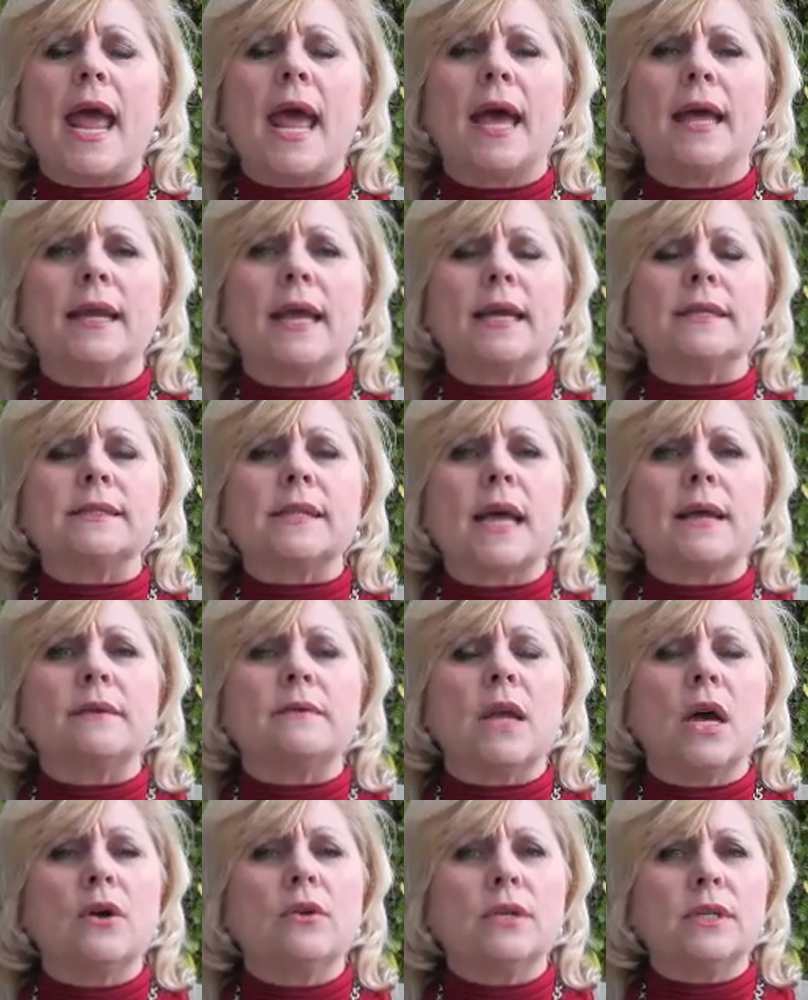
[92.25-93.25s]
And as I'm
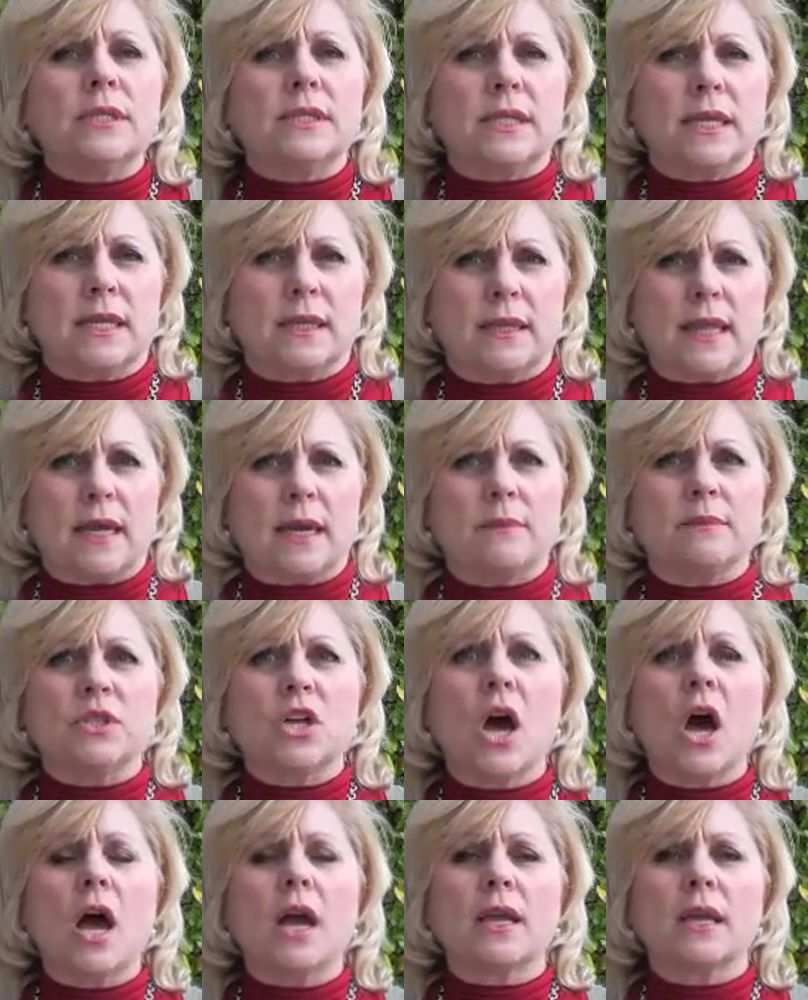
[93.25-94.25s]
noticing that I'm
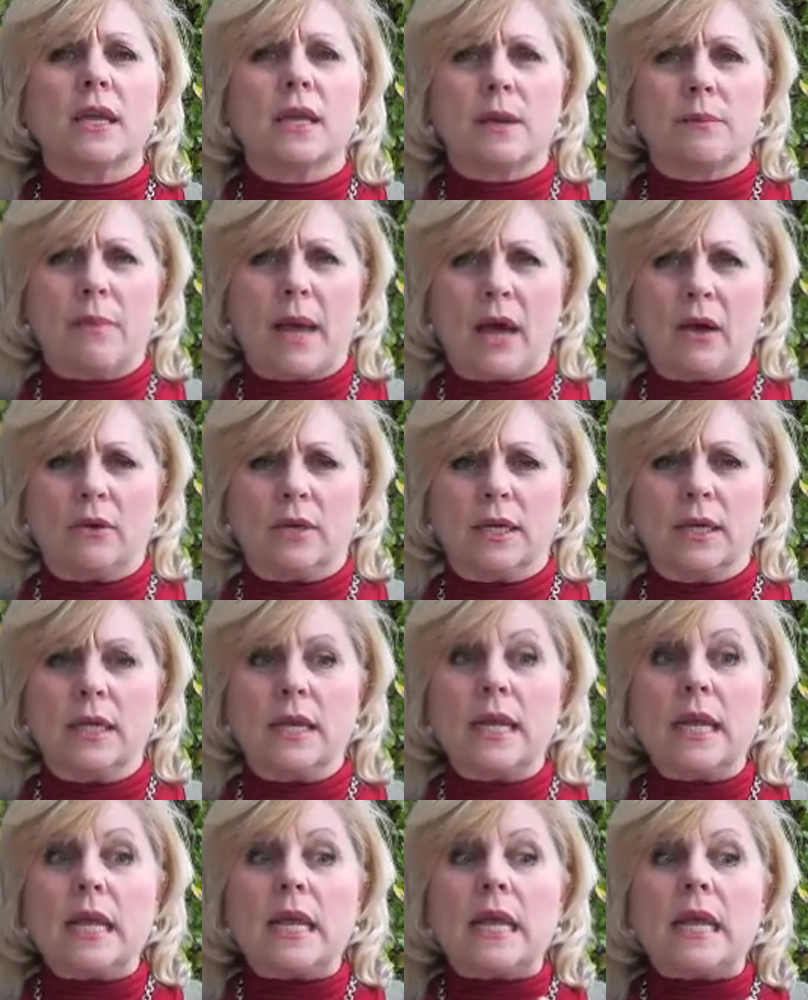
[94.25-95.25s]
talking about it,
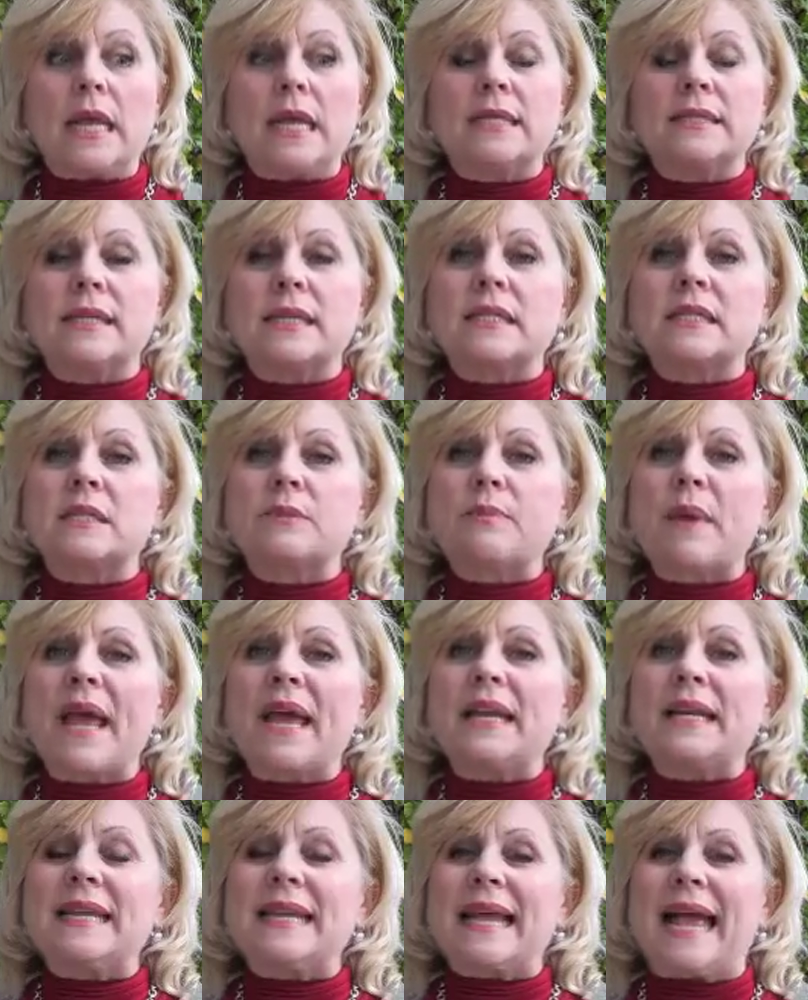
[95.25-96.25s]
it's
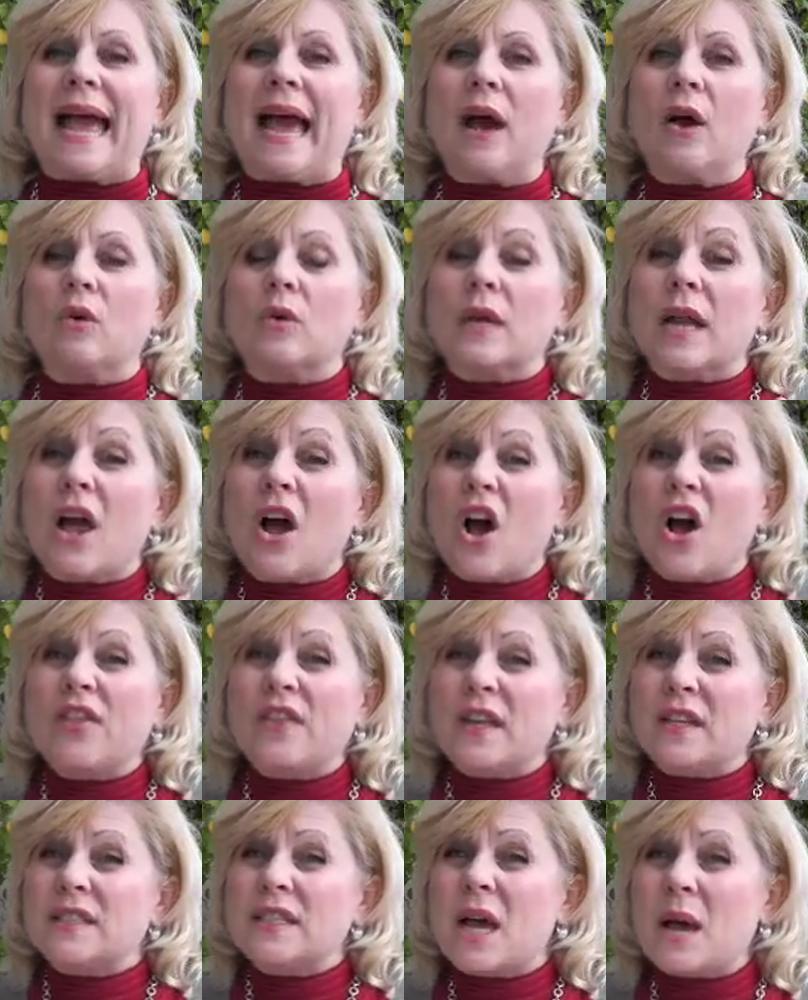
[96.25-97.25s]
expanding out. On
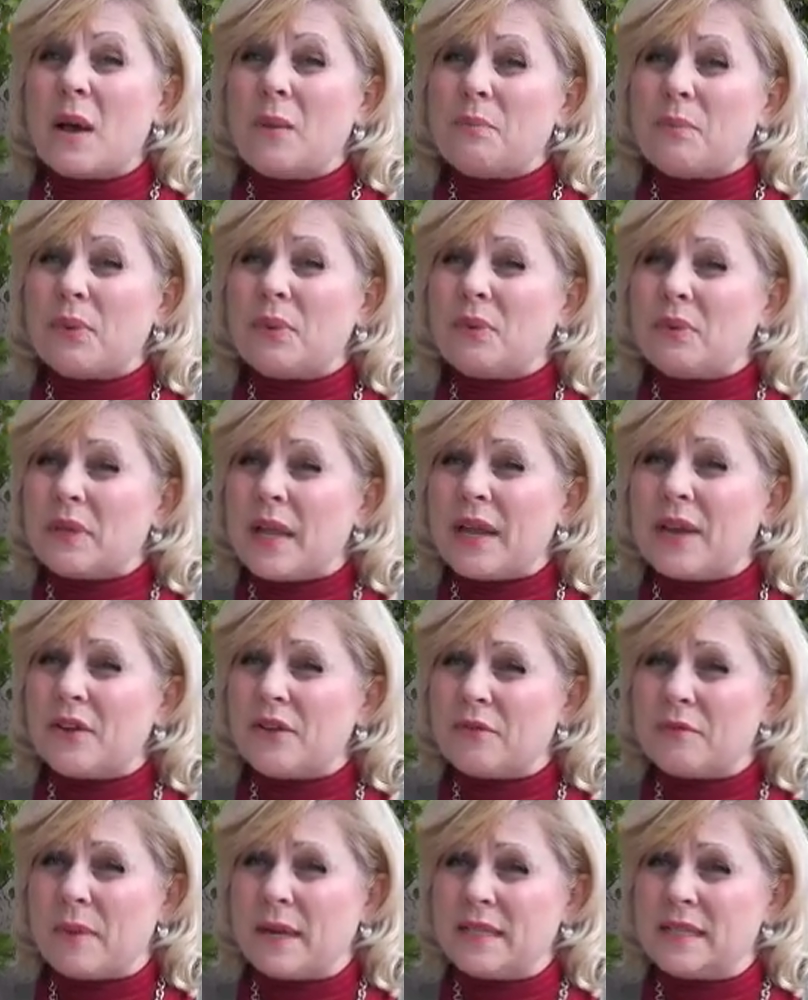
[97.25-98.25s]
the top layer
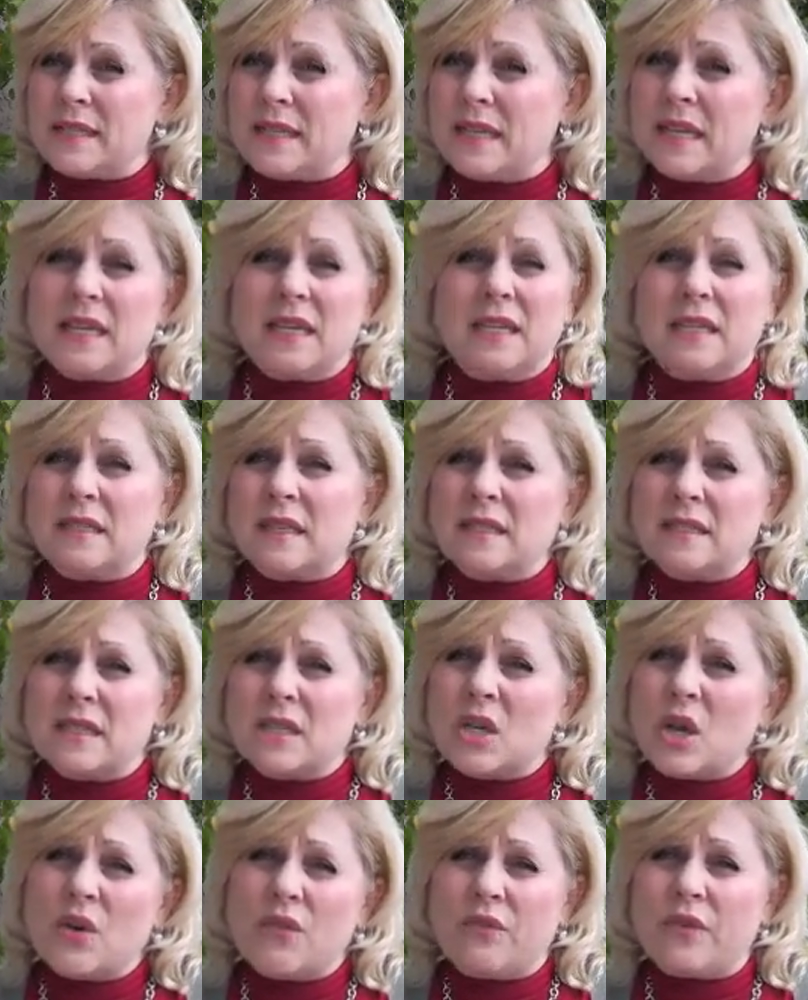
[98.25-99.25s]
of my skin, it
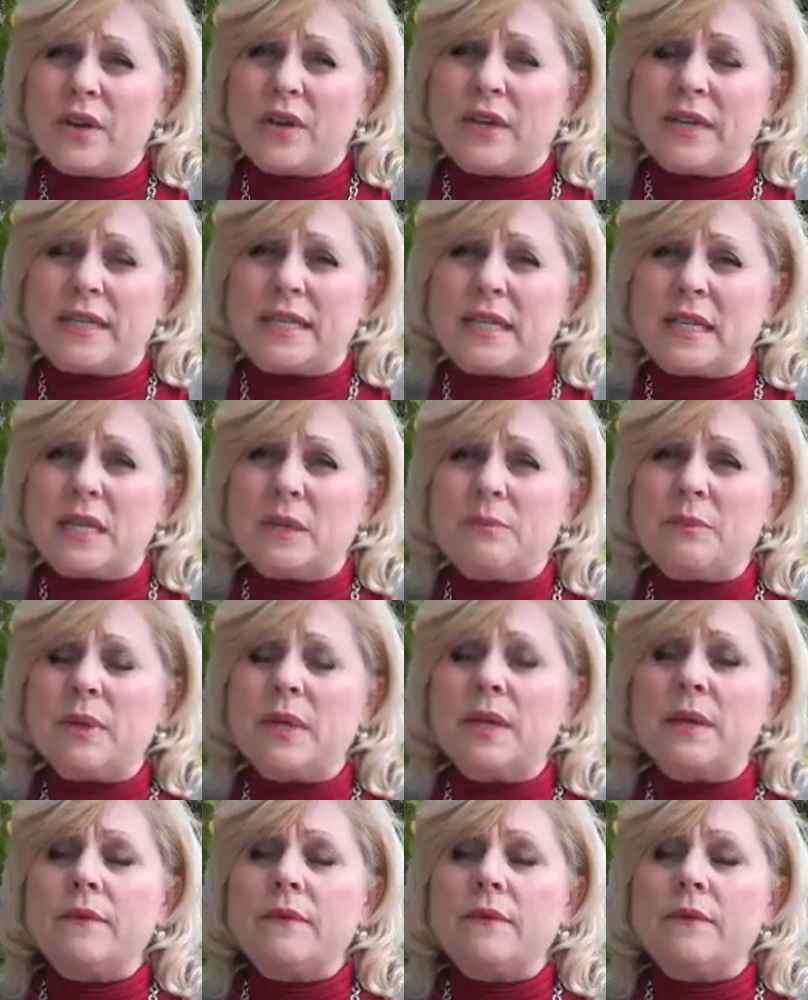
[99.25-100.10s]
doesn't go very deep.